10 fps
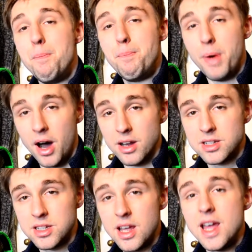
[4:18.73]

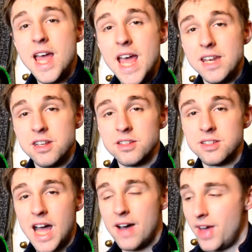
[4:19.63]
But it
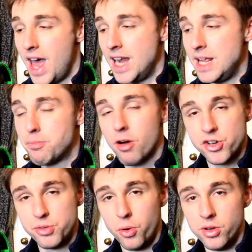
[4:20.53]
doesn't have any
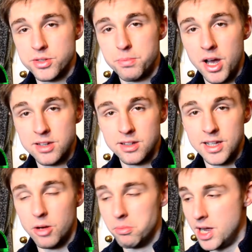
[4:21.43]
pressure points
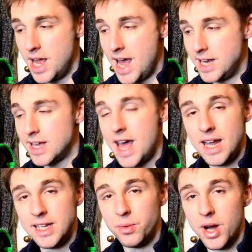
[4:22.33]
personally on my head
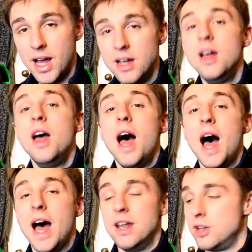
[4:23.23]
anywhere.
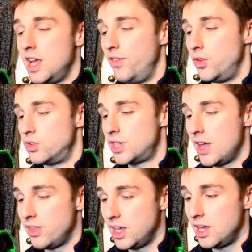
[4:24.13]
And if you
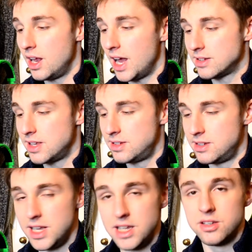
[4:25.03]
set the
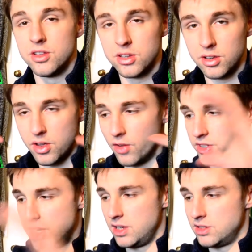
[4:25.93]
elasticity, so
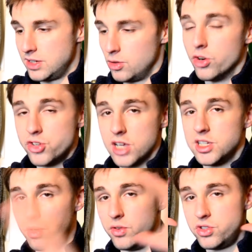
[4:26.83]
obviously it's all
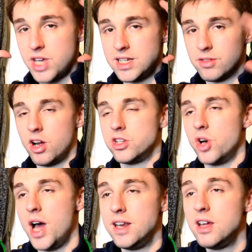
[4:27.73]
adjustable. If you set it right to
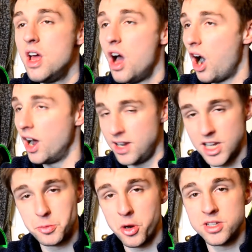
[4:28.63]
your head, I didn't
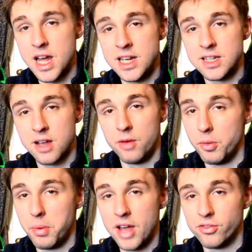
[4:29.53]
experience any
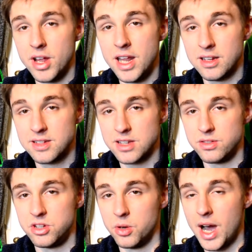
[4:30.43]
discomfort playing for in excess of
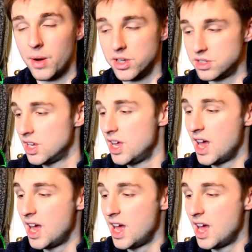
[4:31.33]
2 hours.